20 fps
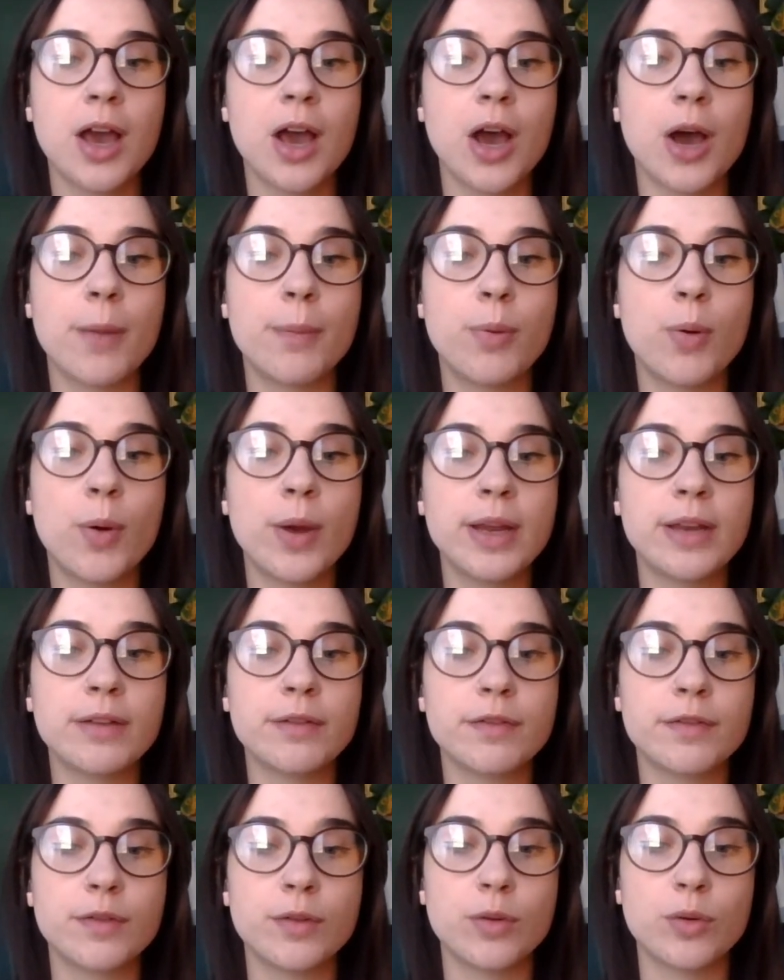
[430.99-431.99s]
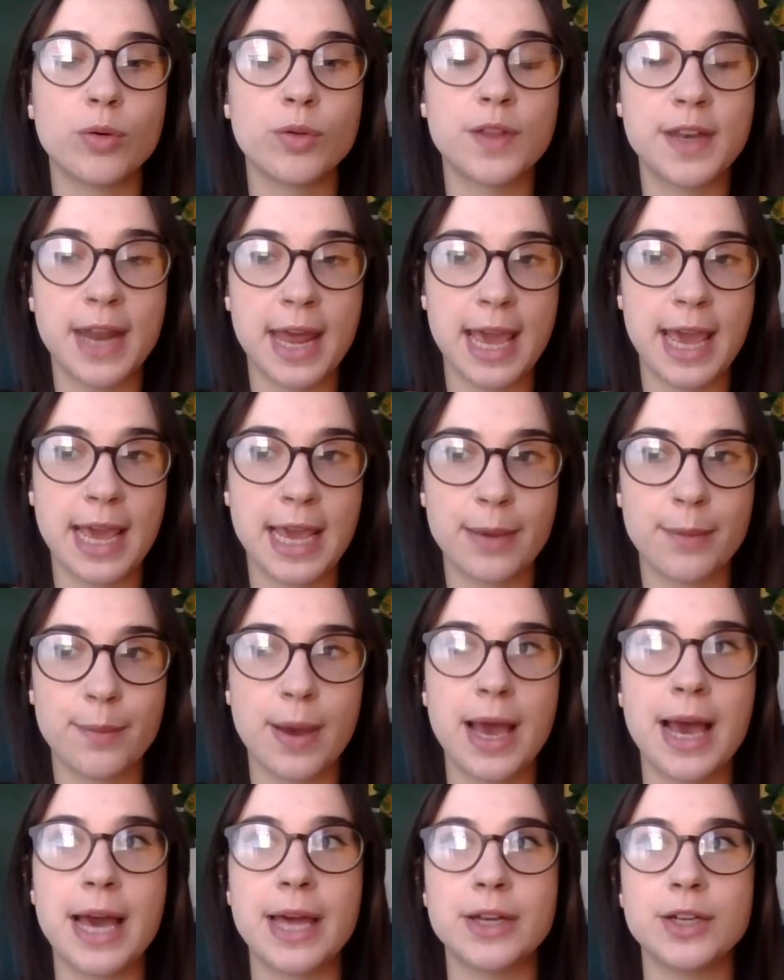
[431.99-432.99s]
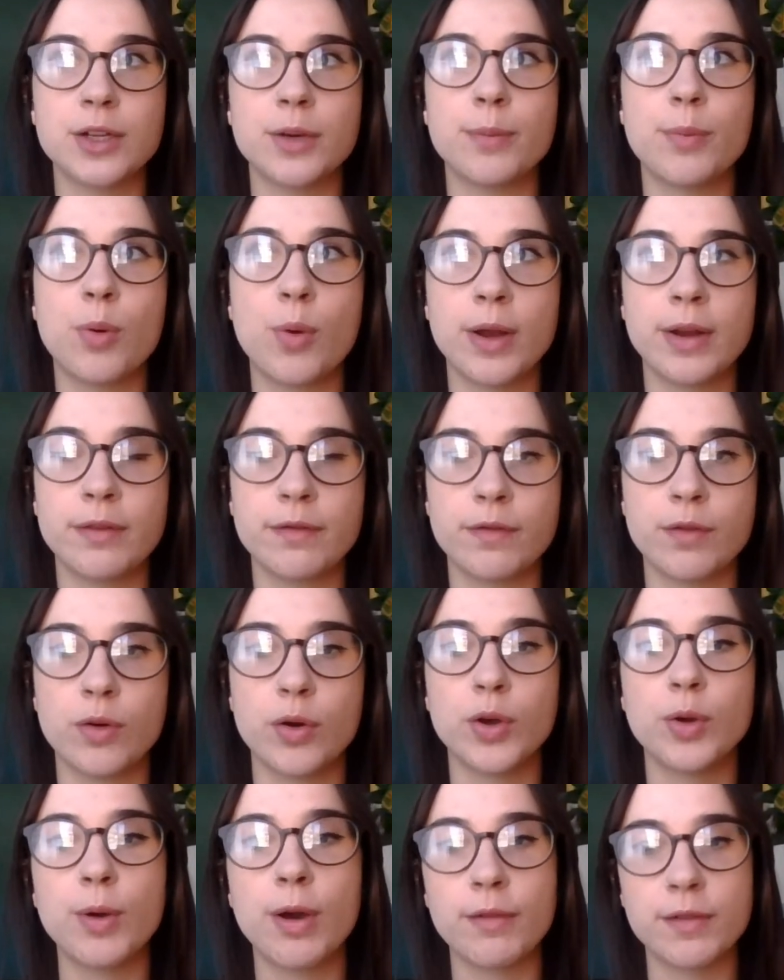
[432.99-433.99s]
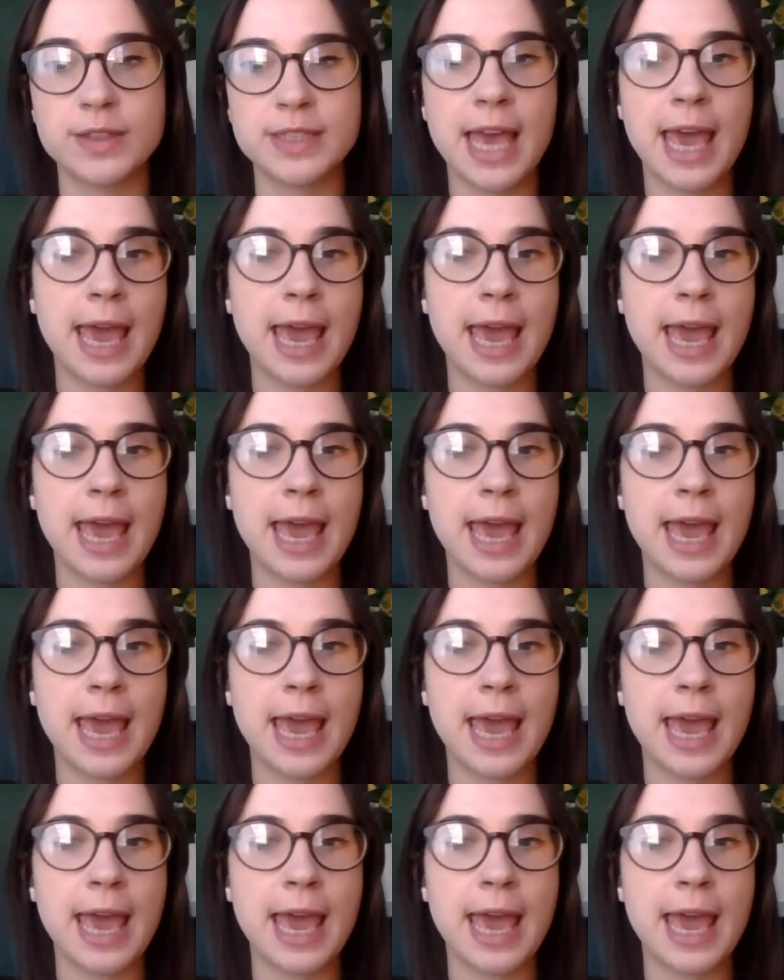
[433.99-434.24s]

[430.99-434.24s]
a point for the name, and a point for whoever's